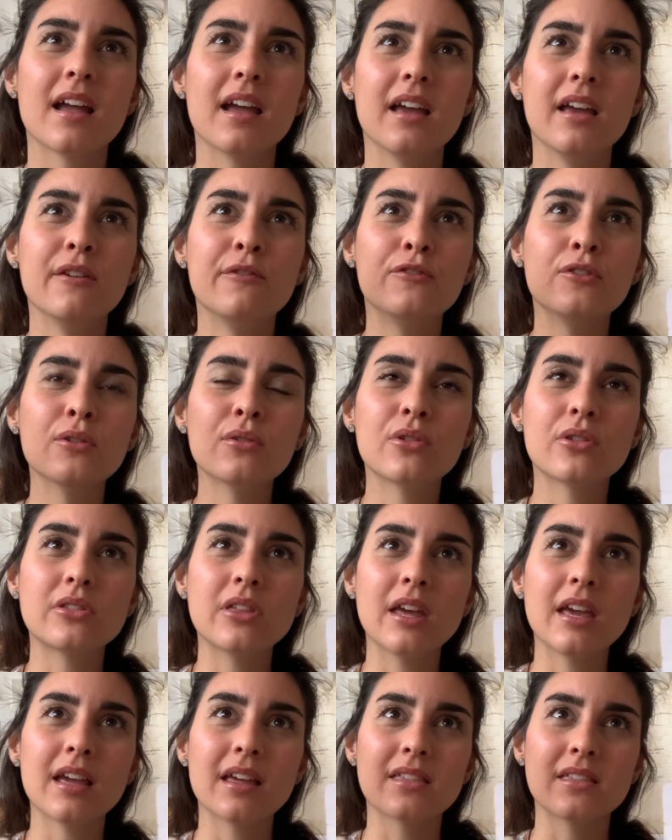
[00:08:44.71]
if you
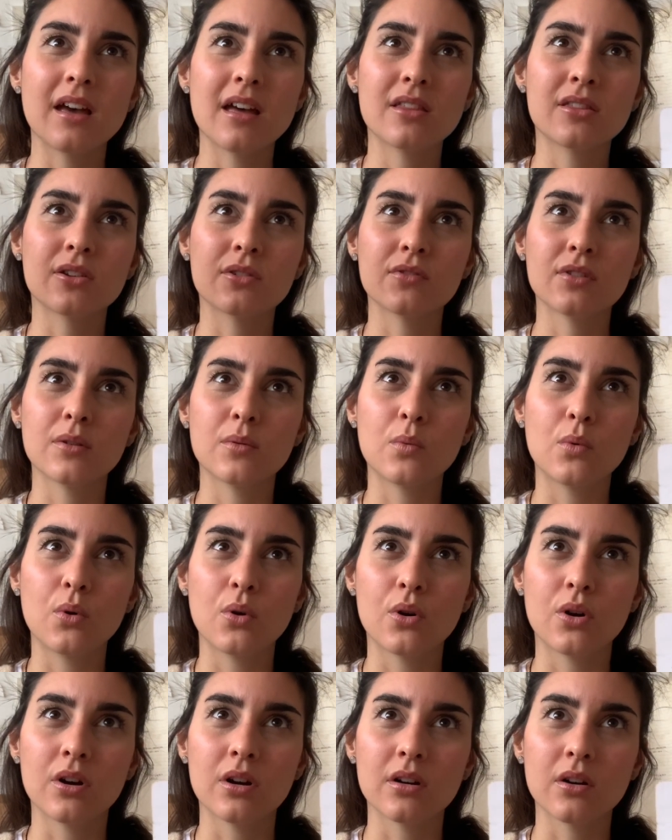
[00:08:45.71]
think that the
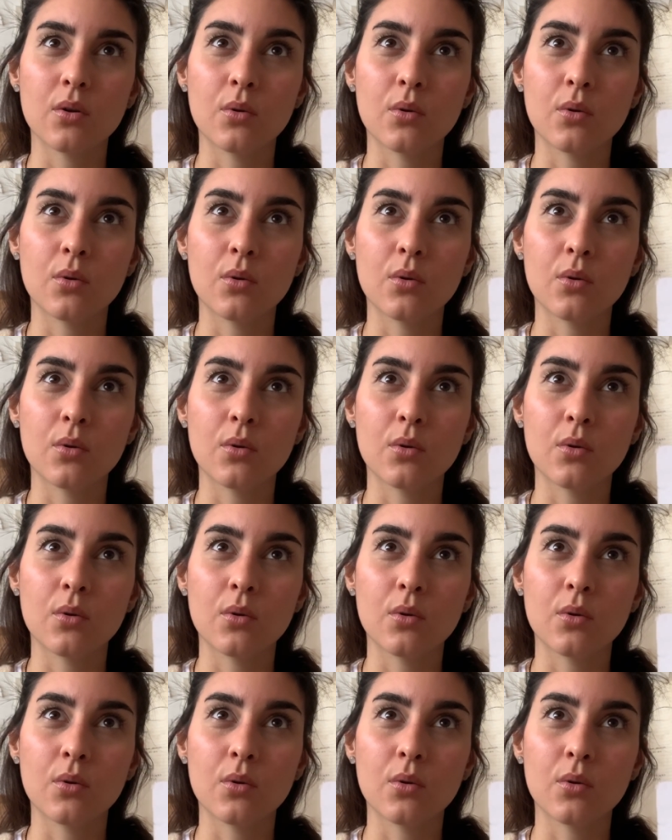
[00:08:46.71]
reward,